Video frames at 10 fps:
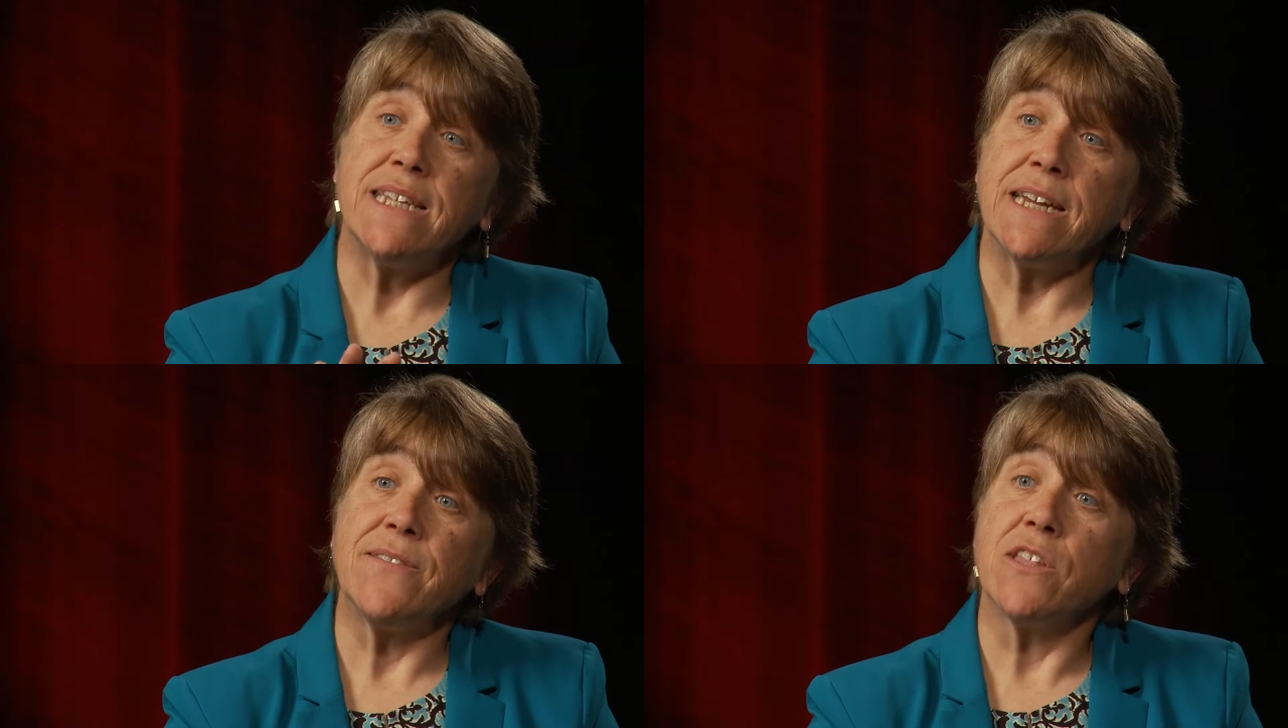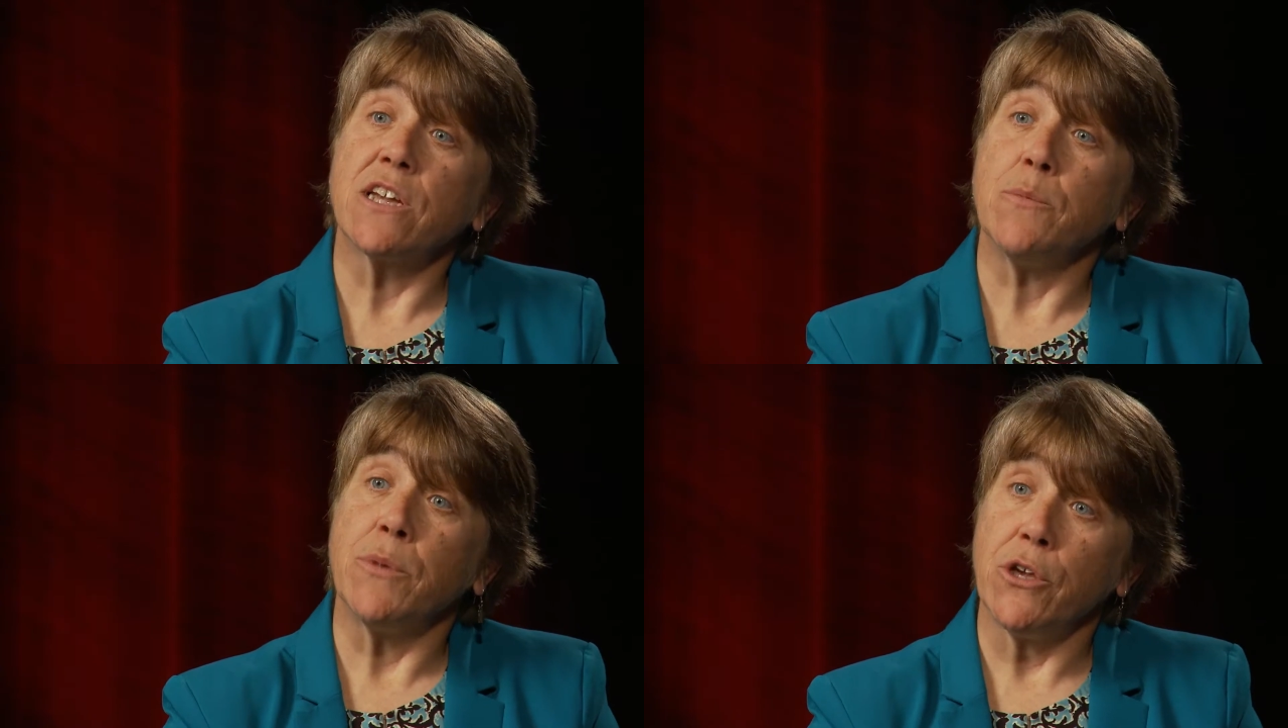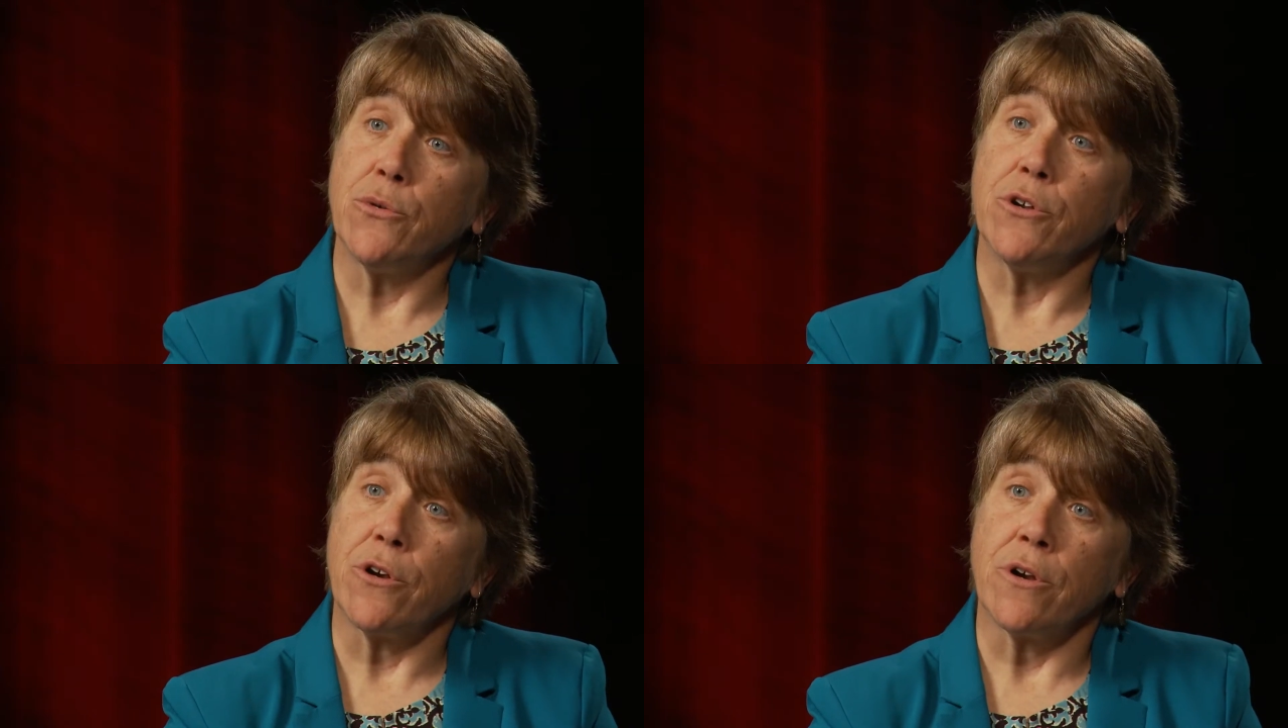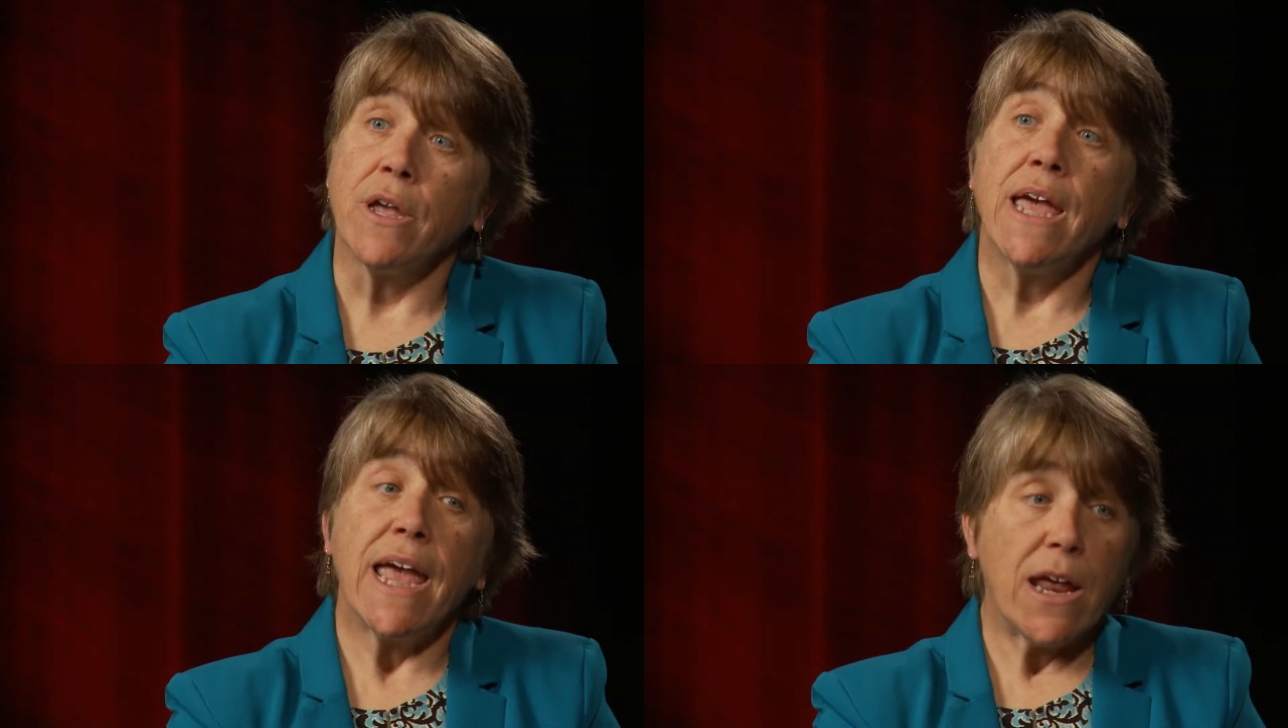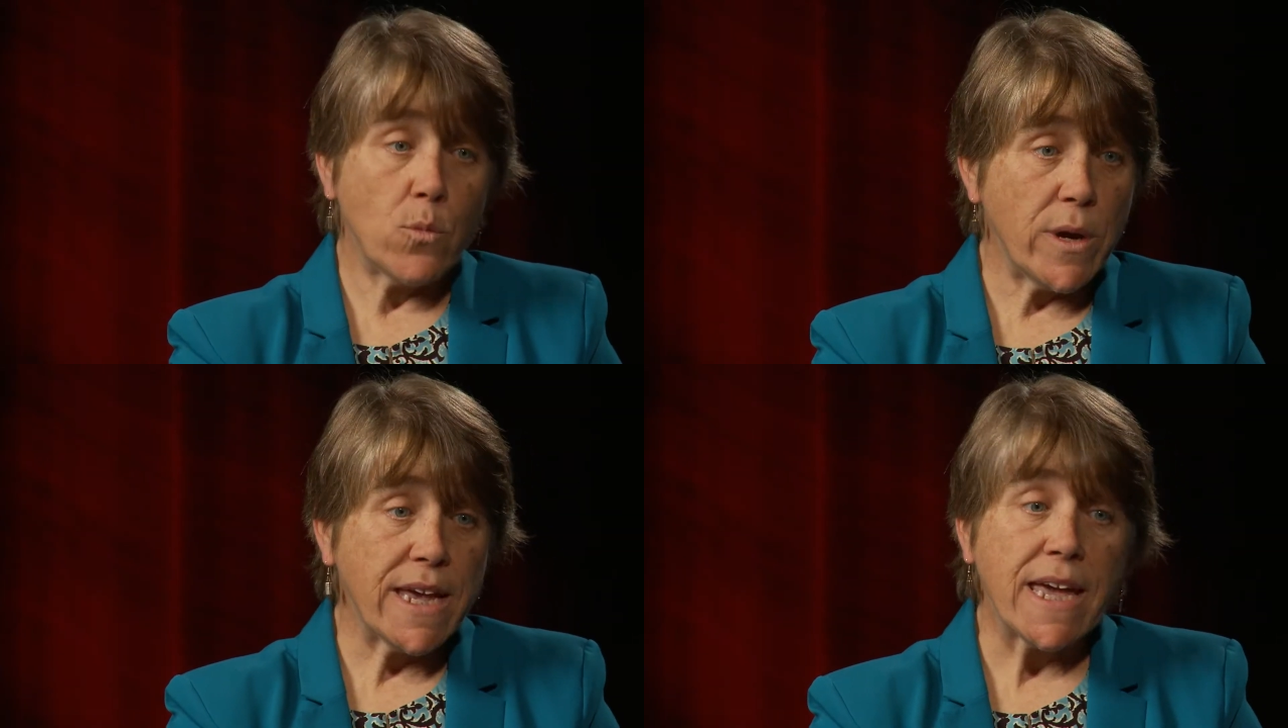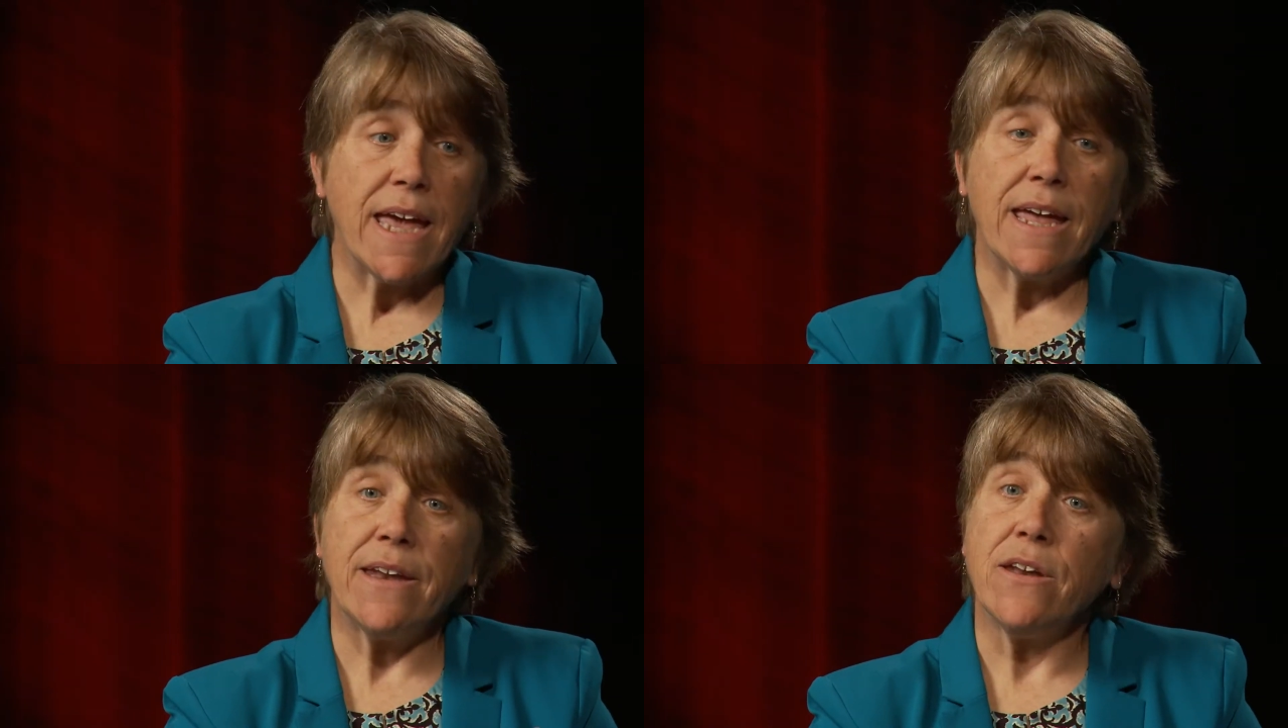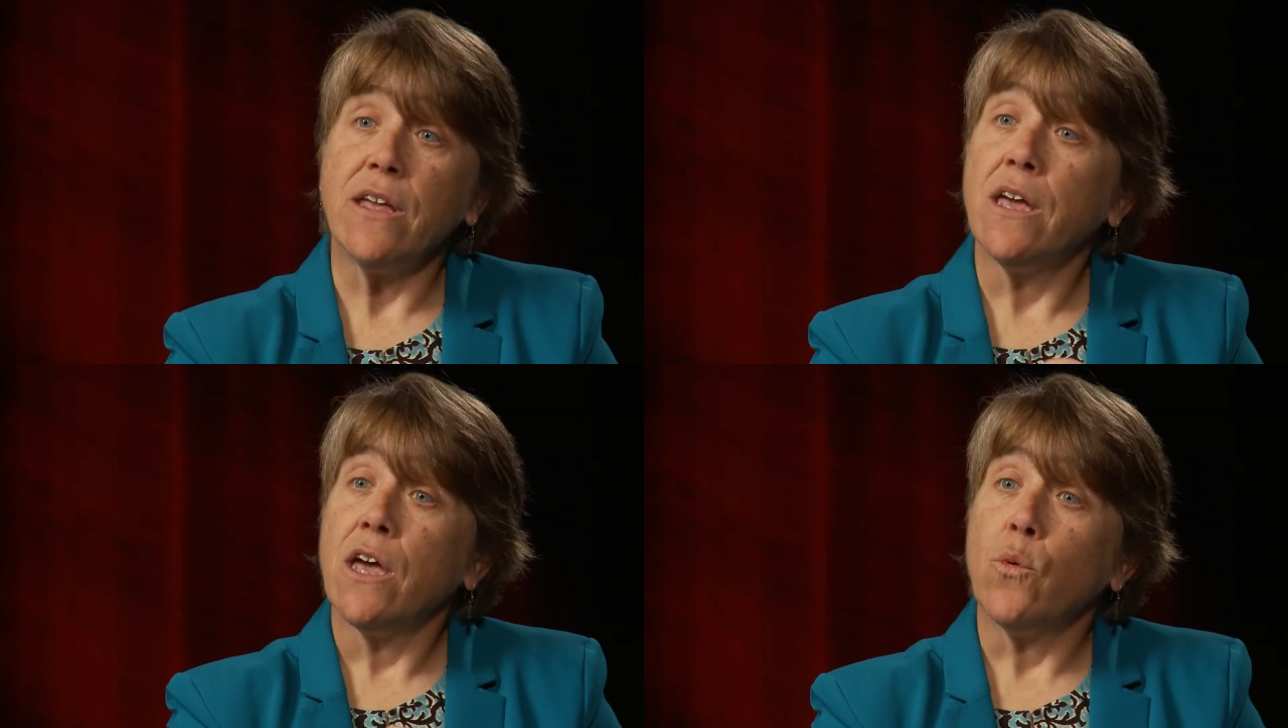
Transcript: sit at the computer and we can,